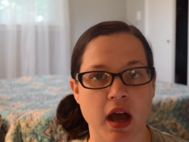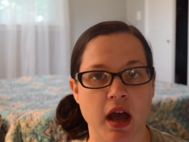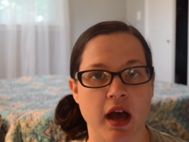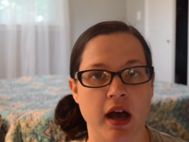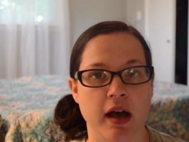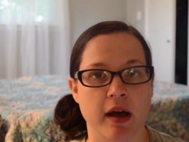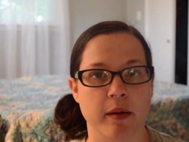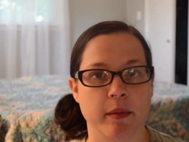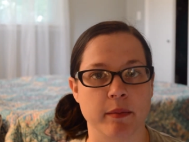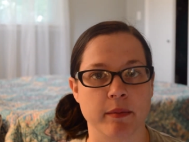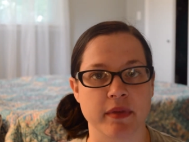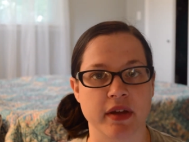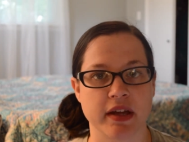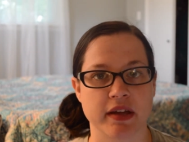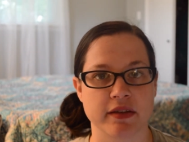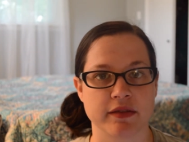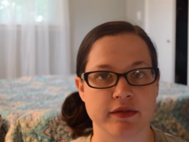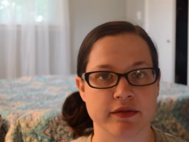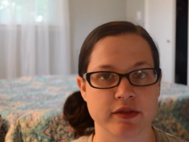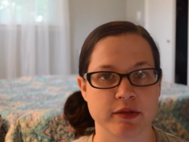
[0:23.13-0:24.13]

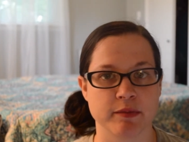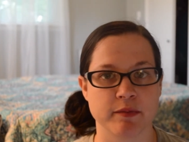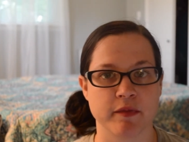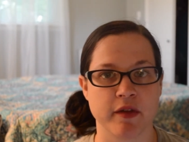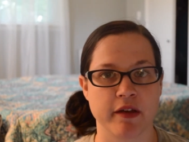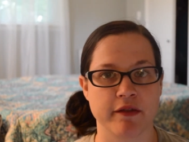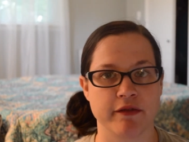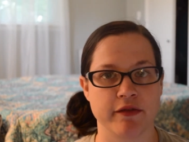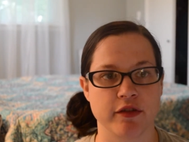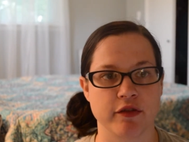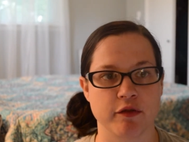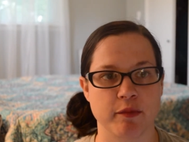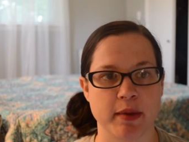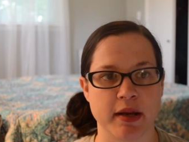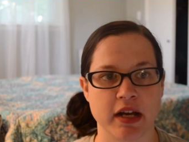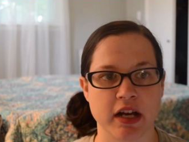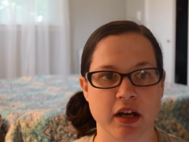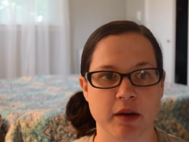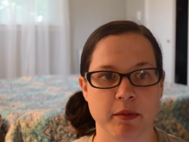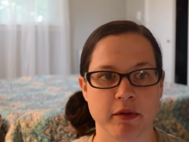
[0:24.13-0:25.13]
If you've
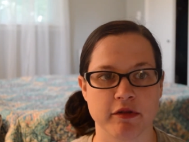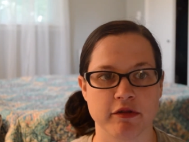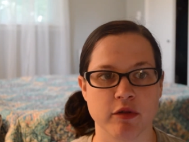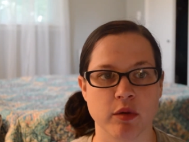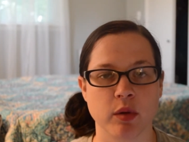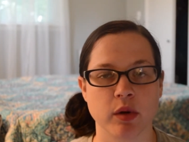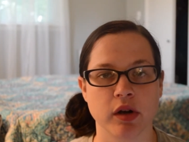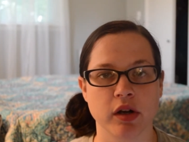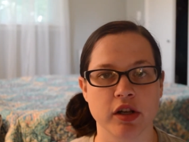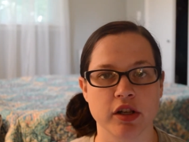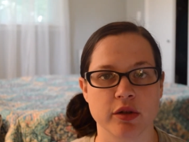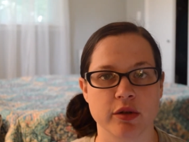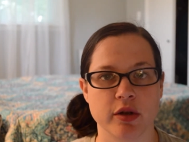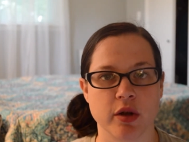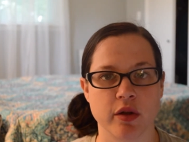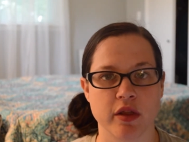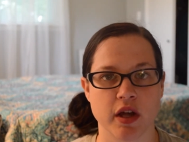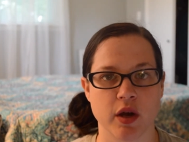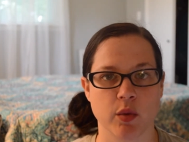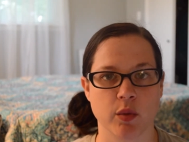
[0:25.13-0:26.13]
been here before, you
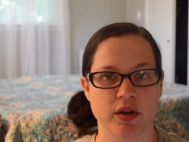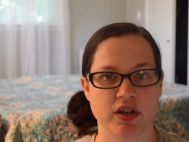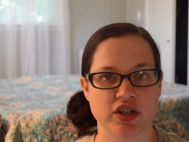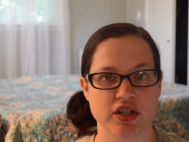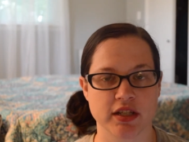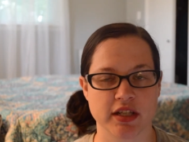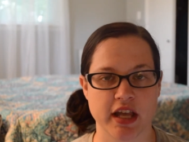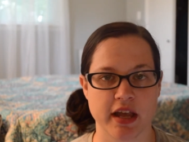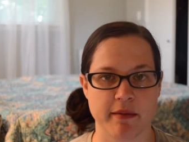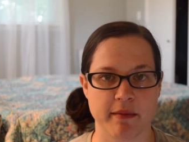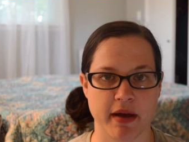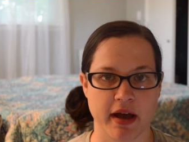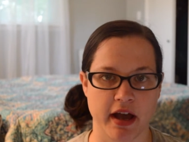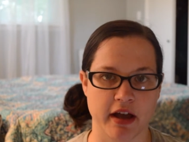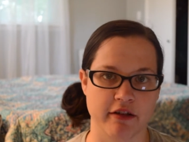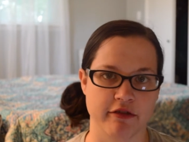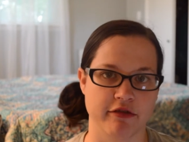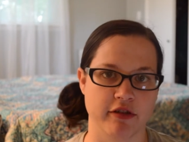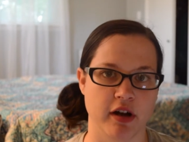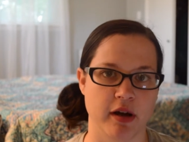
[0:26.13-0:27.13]
know that we just came
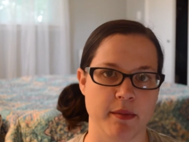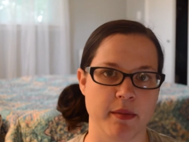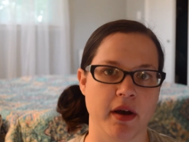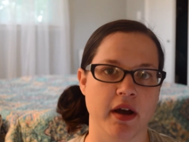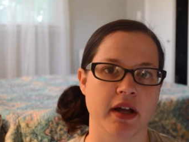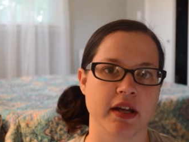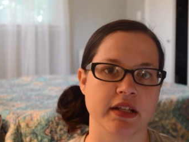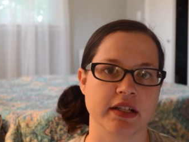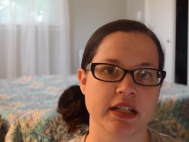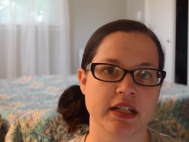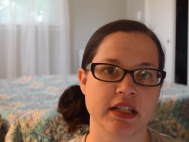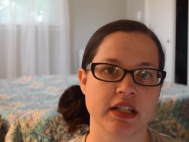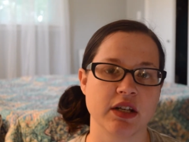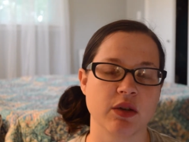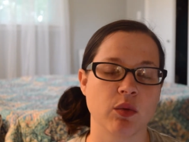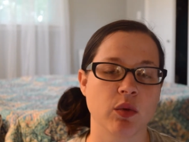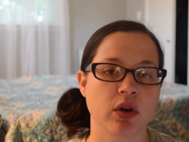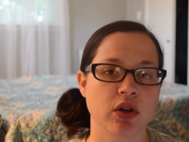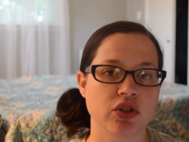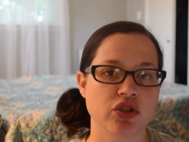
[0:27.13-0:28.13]
back from a
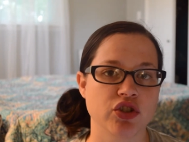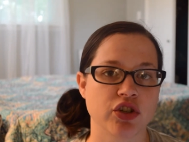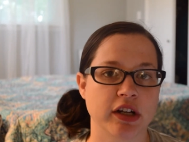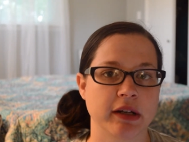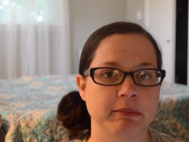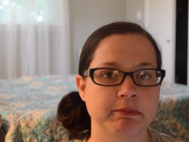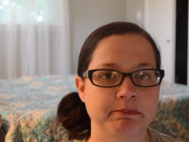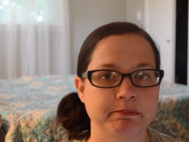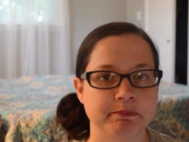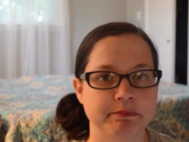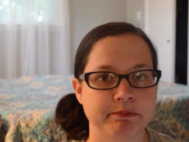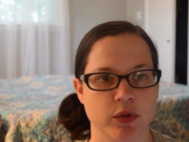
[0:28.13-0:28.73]
Disney World trip.